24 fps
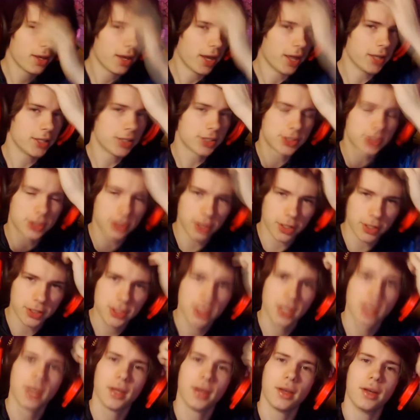and it sucks
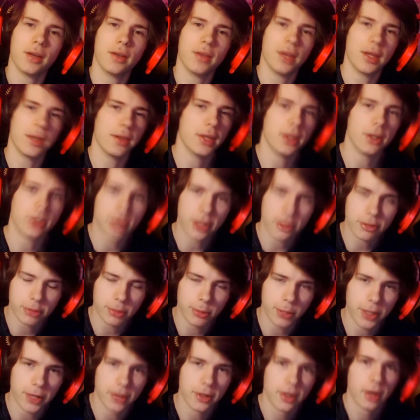that they are
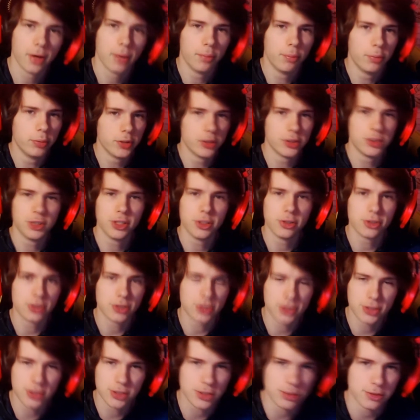everywhere, but JoJo
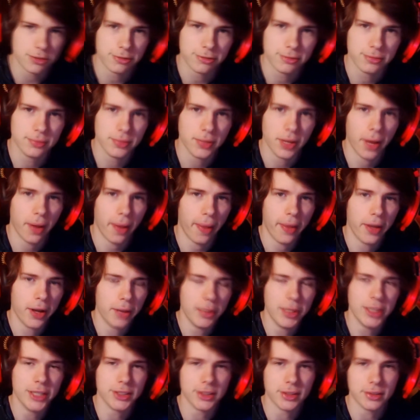is just a f an
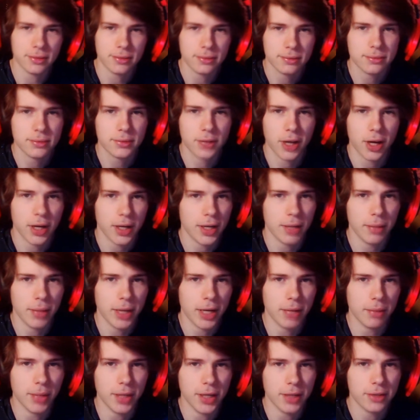amazing goddamn
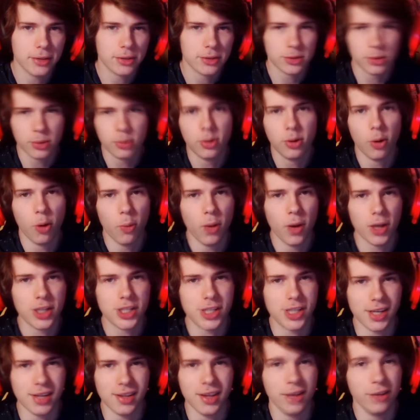anime, so go
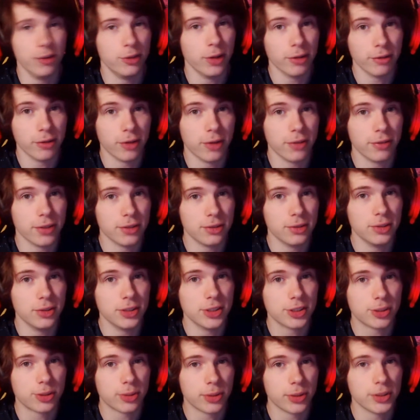watch it if you have nothing to do
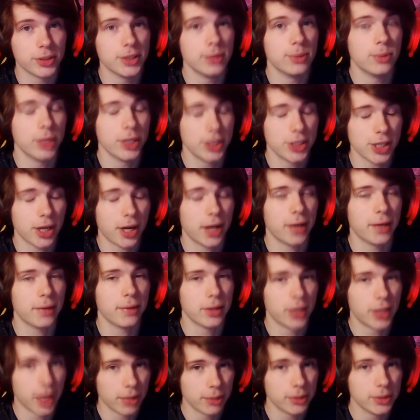this quarantine, which I
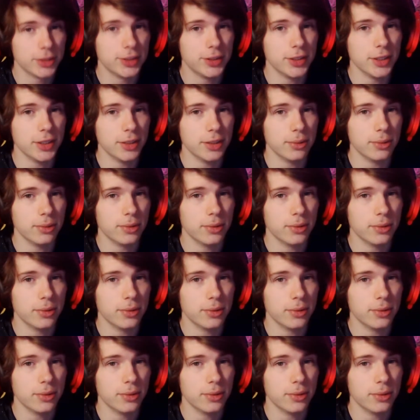guarantee you.